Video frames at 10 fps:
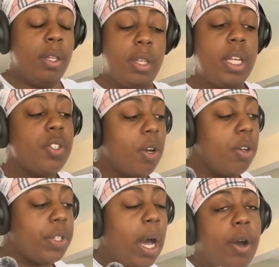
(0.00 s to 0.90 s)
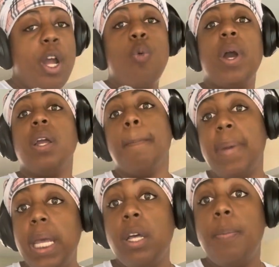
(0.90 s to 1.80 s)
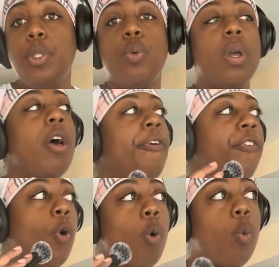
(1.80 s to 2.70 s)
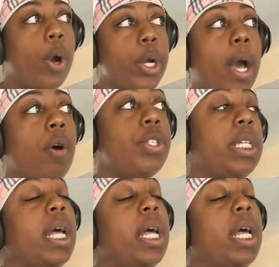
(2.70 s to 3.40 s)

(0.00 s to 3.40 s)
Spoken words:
These girls are out here wearing makeup, doing full workouts,